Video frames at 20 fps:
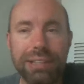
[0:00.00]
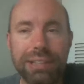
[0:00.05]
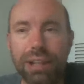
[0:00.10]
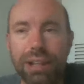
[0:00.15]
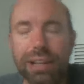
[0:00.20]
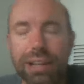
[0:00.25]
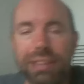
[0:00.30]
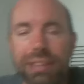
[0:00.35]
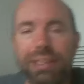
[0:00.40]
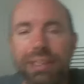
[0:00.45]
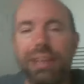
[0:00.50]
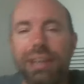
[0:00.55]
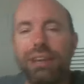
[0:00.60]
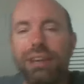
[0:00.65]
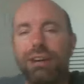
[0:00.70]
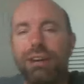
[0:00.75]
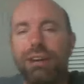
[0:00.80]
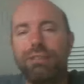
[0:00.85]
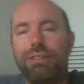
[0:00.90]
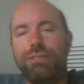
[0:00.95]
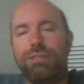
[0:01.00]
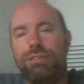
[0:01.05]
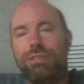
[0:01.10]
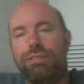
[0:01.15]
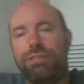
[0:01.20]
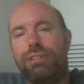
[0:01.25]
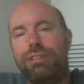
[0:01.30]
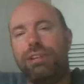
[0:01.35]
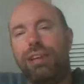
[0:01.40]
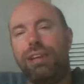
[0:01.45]
all I can think of.
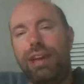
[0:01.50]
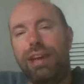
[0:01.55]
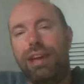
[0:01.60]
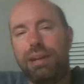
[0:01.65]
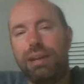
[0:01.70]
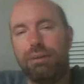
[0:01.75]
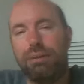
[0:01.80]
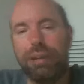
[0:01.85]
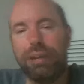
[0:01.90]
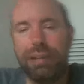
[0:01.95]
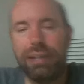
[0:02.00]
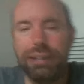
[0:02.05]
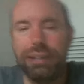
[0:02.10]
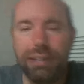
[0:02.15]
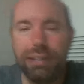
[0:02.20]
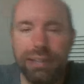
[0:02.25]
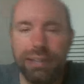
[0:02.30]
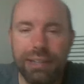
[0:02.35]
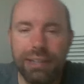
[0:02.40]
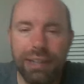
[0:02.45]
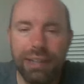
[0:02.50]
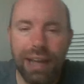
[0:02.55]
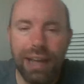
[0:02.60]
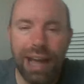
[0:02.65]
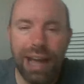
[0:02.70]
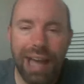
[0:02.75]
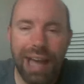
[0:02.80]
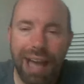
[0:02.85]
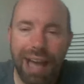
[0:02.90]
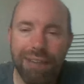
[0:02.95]
Anyway,
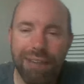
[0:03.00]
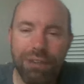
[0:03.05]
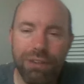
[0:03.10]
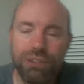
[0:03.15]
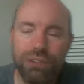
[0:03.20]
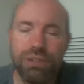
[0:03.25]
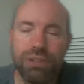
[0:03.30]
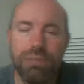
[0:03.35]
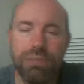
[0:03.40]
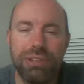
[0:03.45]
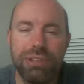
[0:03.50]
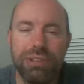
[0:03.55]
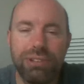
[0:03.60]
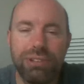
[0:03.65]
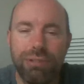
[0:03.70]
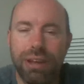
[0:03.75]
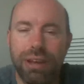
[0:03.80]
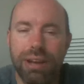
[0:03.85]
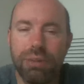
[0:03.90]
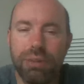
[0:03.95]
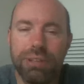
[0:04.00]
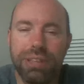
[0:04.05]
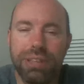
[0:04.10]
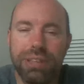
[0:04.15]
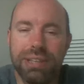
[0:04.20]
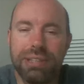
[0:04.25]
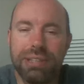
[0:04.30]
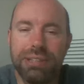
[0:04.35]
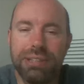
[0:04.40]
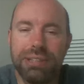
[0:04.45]
I have also messed around with
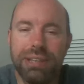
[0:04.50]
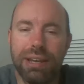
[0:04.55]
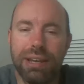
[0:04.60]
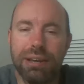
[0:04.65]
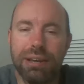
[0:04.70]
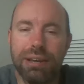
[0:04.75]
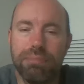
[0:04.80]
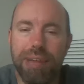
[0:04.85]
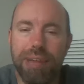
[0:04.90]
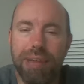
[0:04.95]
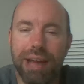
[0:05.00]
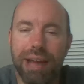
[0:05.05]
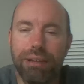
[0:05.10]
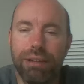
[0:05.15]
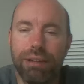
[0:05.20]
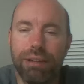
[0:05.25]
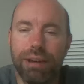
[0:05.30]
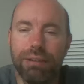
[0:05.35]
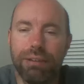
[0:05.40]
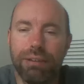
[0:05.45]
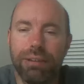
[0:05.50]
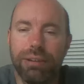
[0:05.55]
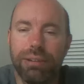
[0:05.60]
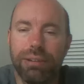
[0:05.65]
this background.